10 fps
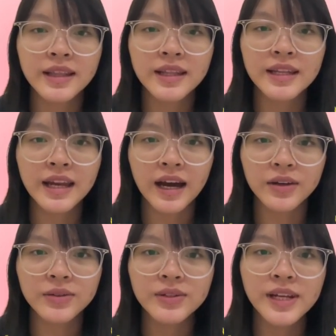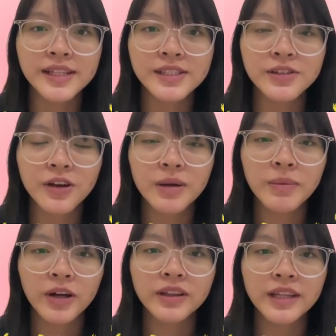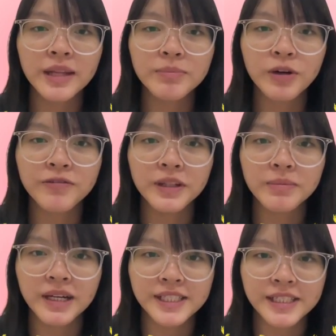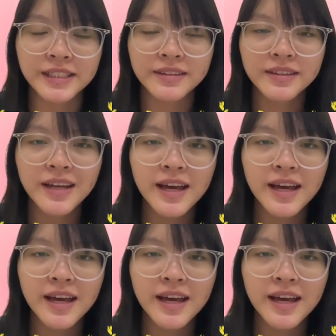Now, let's talk about net profit margin.